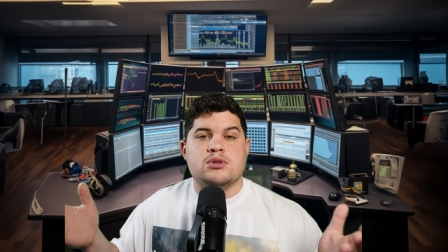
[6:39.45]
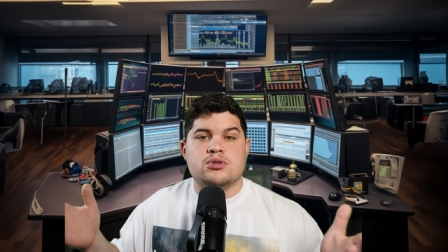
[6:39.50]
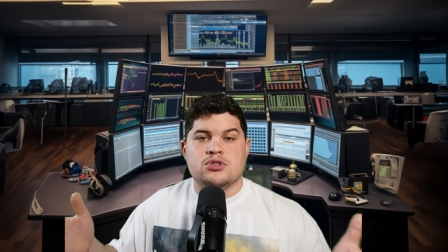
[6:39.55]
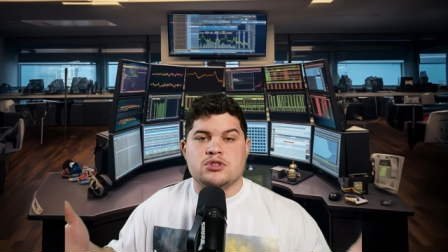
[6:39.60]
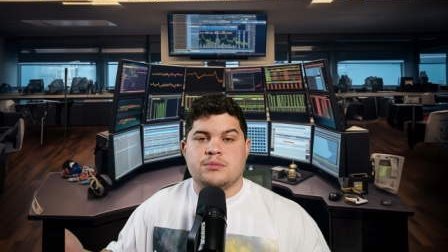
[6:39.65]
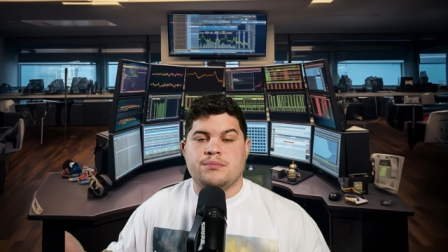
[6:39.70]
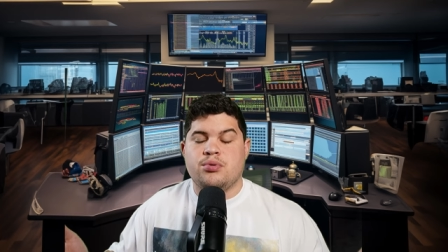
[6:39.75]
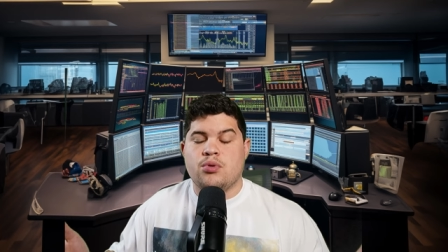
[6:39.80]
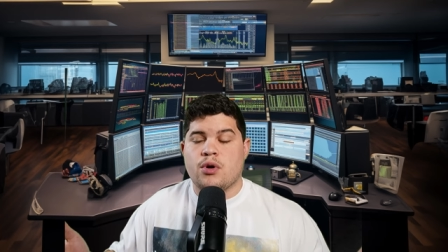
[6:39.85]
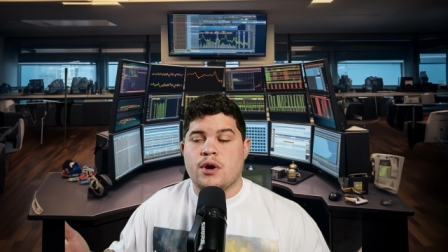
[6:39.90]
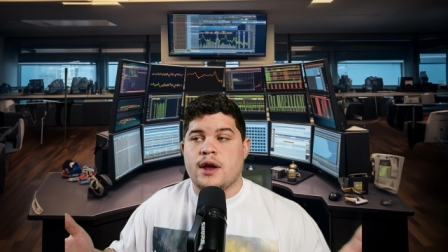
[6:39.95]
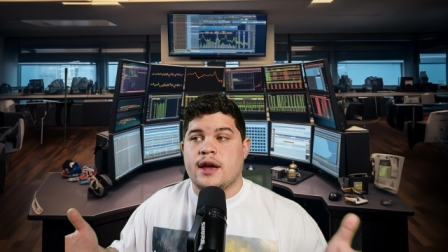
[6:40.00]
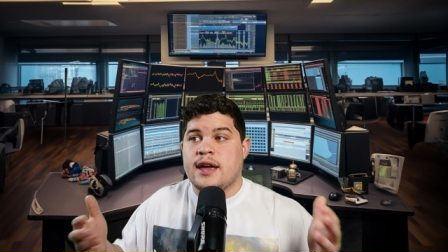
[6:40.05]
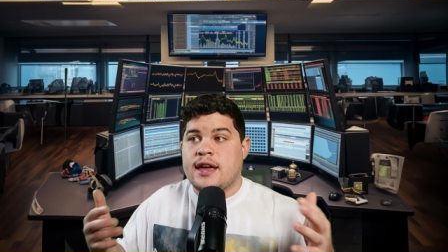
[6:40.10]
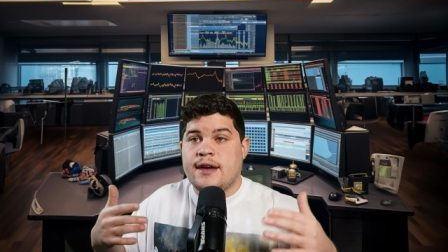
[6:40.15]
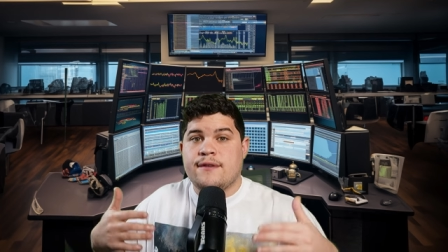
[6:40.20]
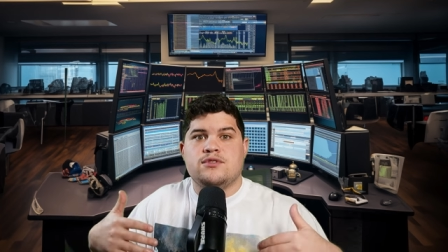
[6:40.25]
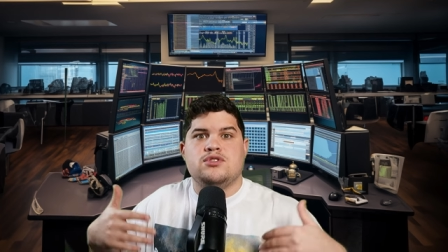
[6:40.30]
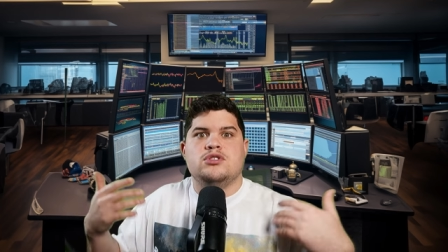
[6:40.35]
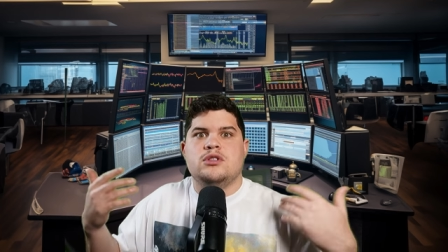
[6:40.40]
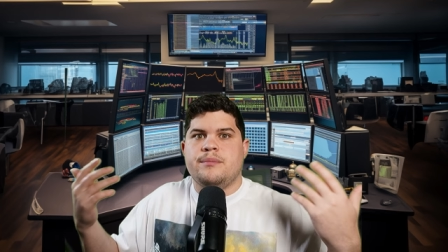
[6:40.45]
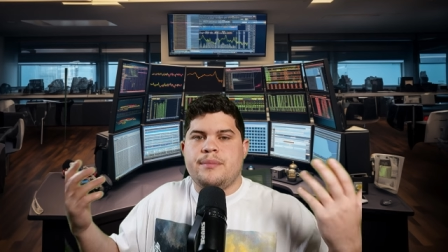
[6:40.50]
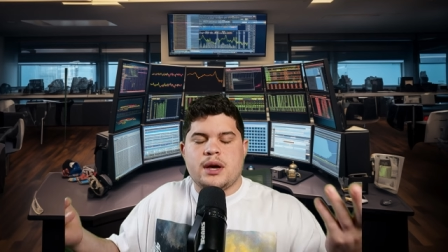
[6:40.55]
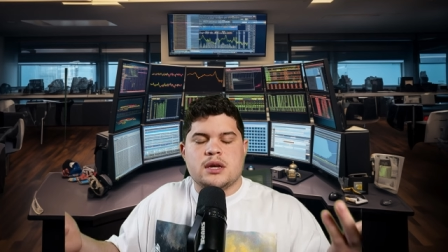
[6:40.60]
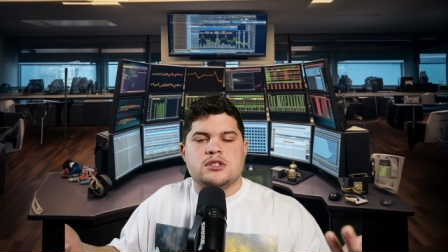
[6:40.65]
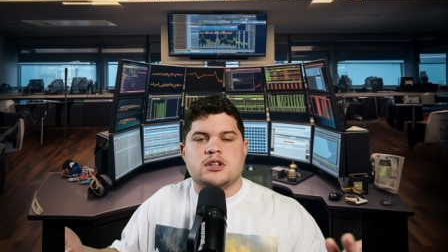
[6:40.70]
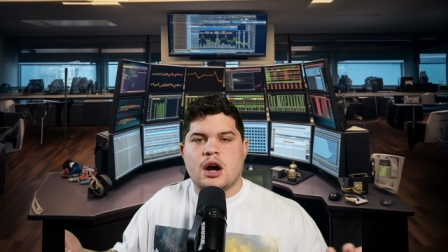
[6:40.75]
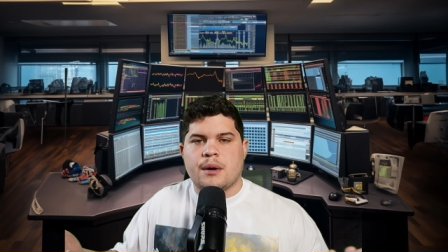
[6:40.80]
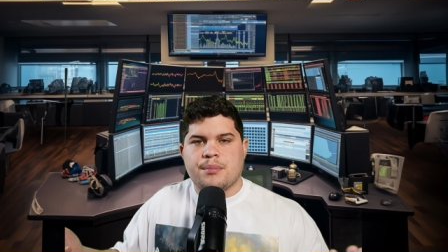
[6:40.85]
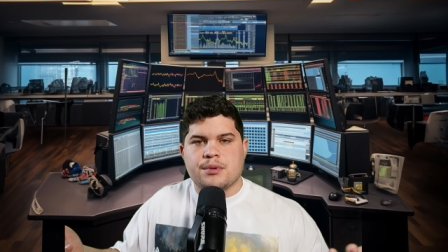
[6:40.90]
support. It gives you the
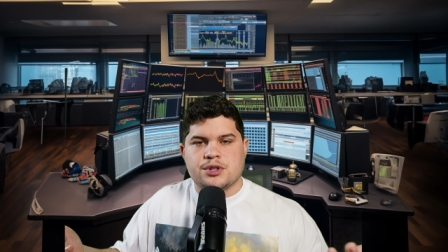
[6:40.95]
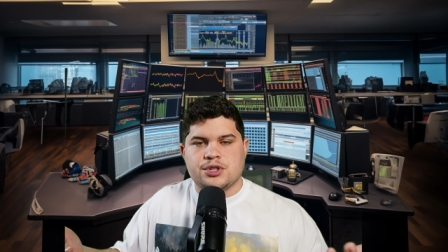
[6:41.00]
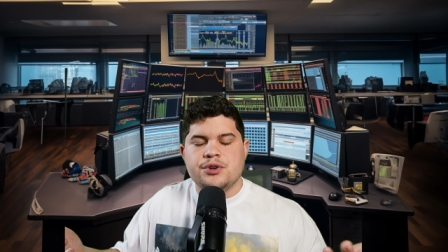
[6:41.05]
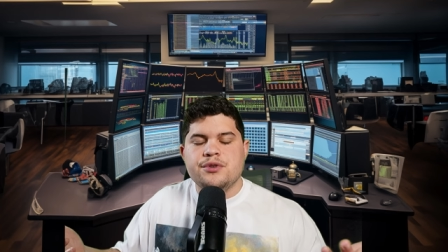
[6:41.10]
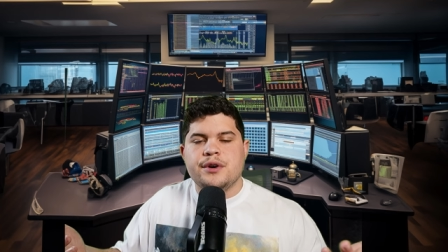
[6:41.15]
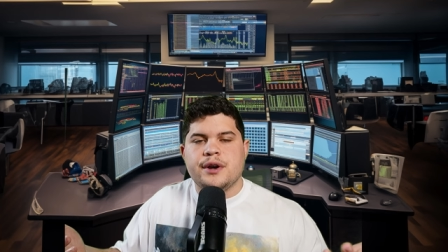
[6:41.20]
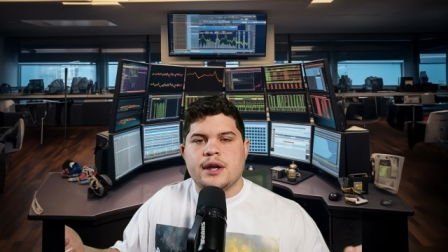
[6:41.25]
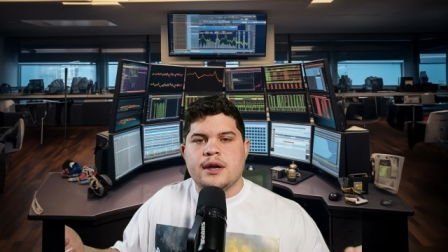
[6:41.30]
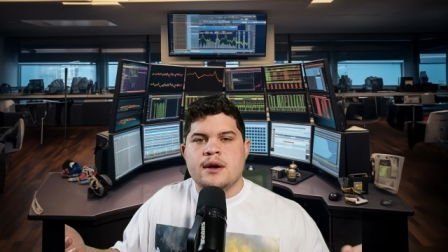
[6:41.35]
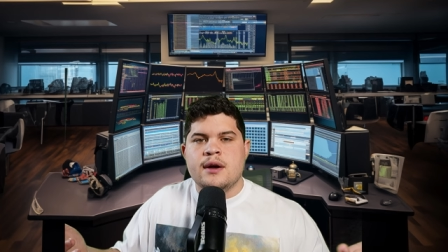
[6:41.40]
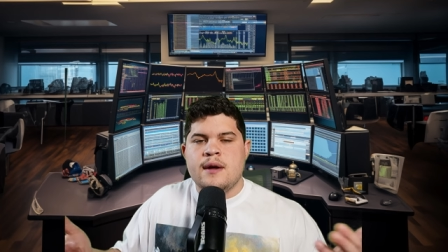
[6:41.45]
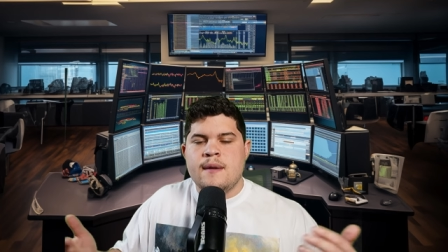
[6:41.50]
best opportunity.